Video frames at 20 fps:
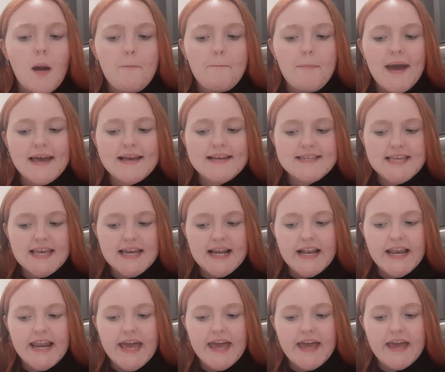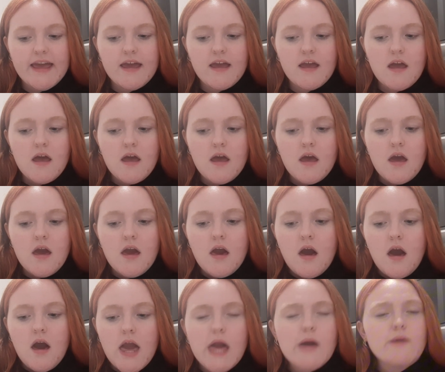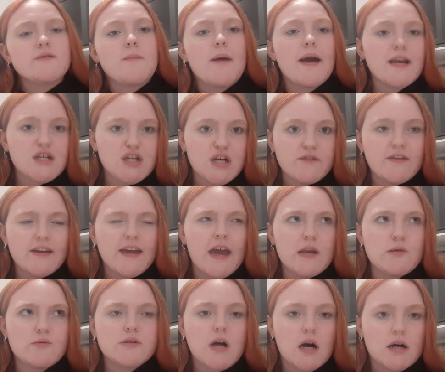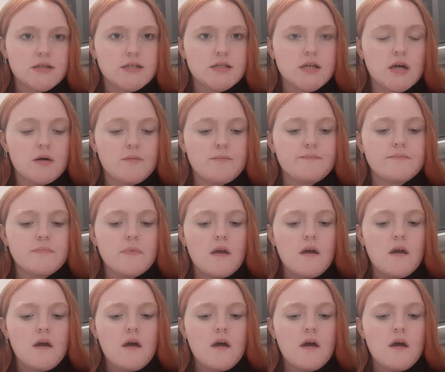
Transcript: basically, it was a makeshift again. It was custom.